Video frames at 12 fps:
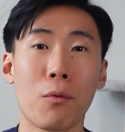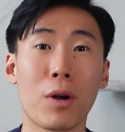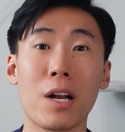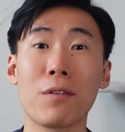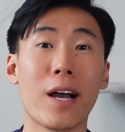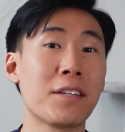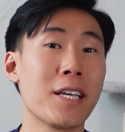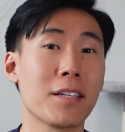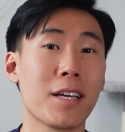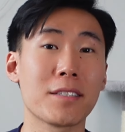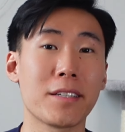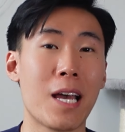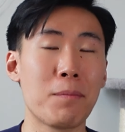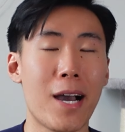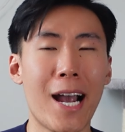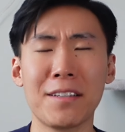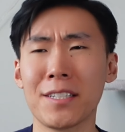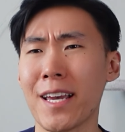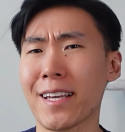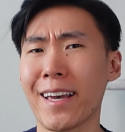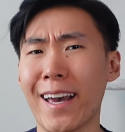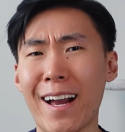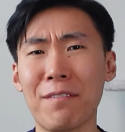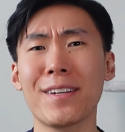Whenever I take an exam, I take
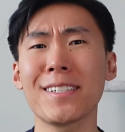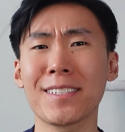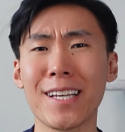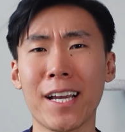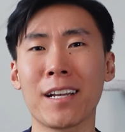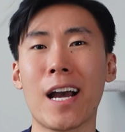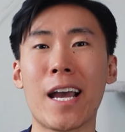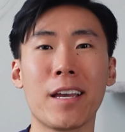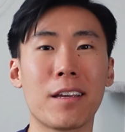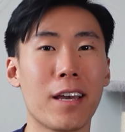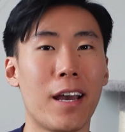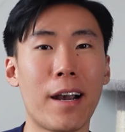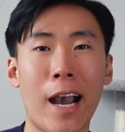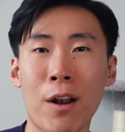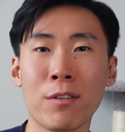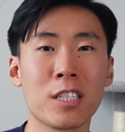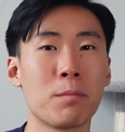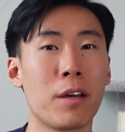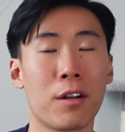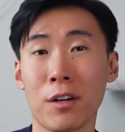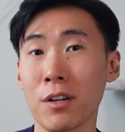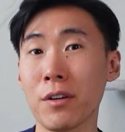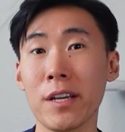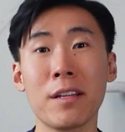every second I can get. I don't submit
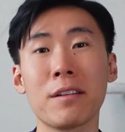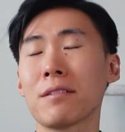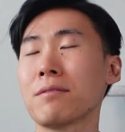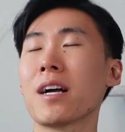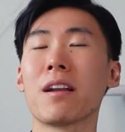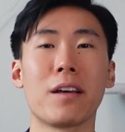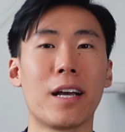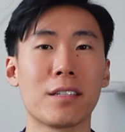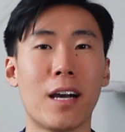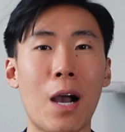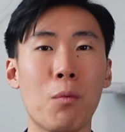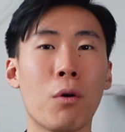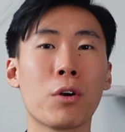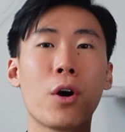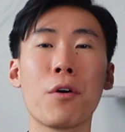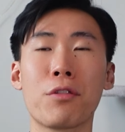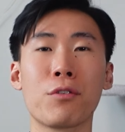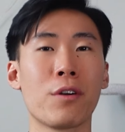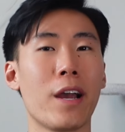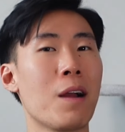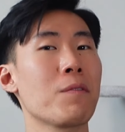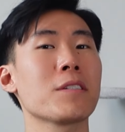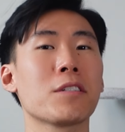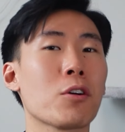early, none of that. I will go through
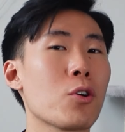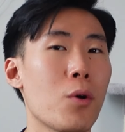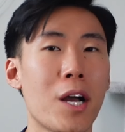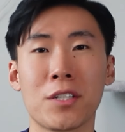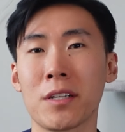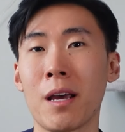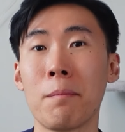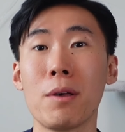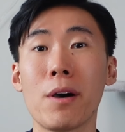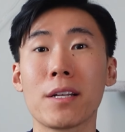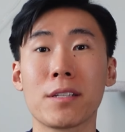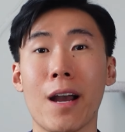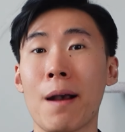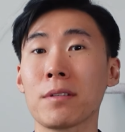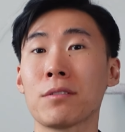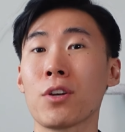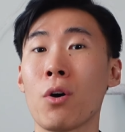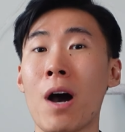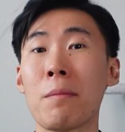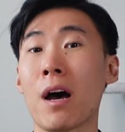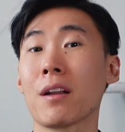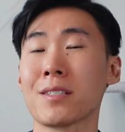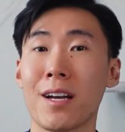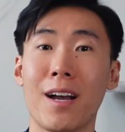every single question a million times until I'm
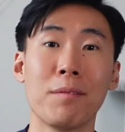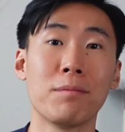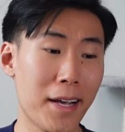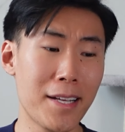out of time.